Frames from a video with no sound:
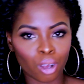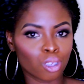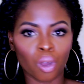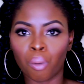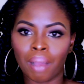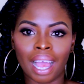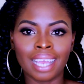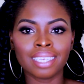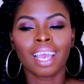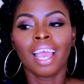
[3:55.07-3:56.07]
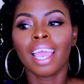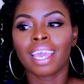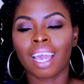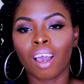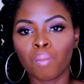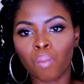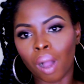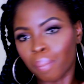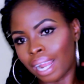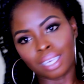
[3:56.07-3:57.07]
on your mind
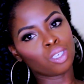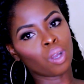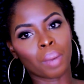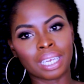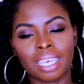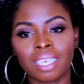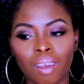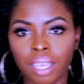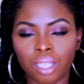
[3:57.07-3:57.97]
while planning your wedding.